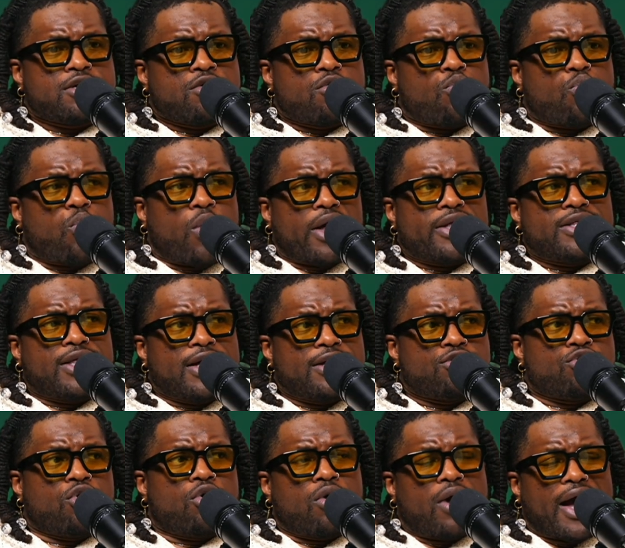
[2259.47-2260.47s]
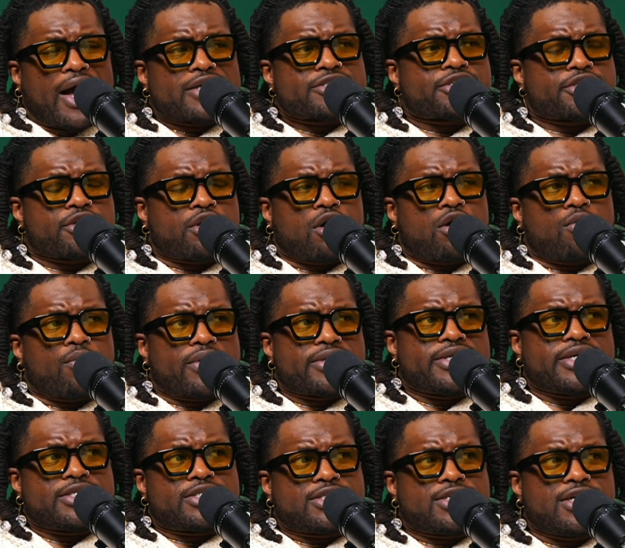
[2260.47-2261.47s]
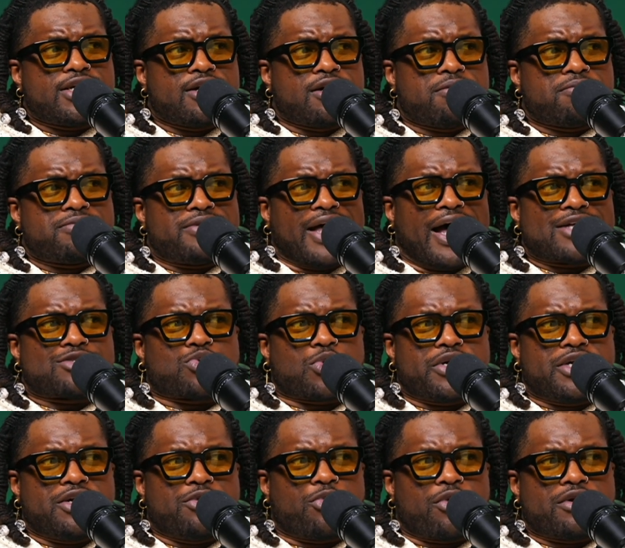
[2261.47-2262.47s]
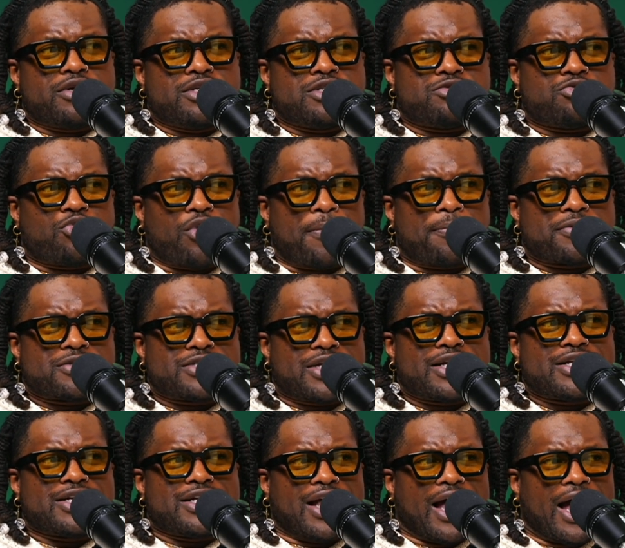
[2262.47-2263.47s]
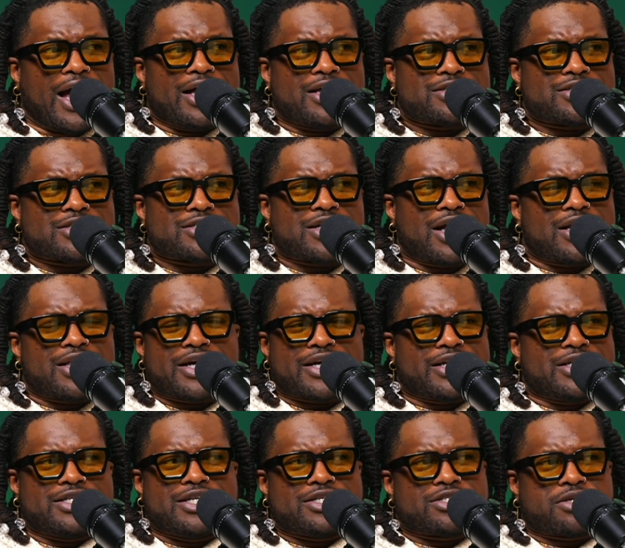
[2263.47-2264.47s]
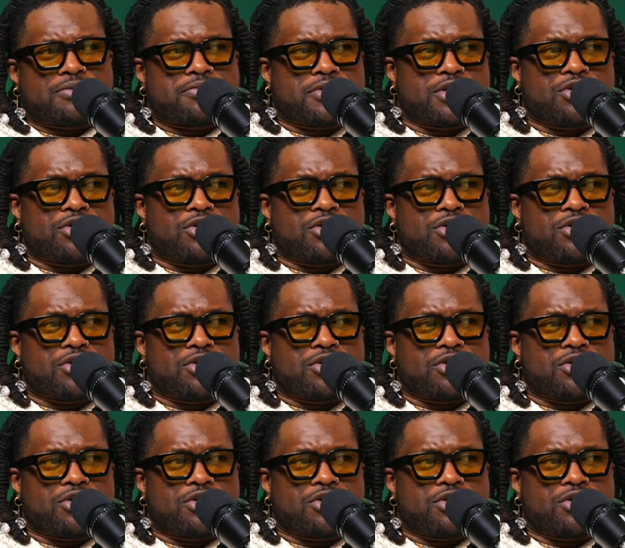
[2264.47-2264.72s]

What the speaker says: when they know Astronaut, when they see him, that's what he's represented as. It's not like he did something goofy.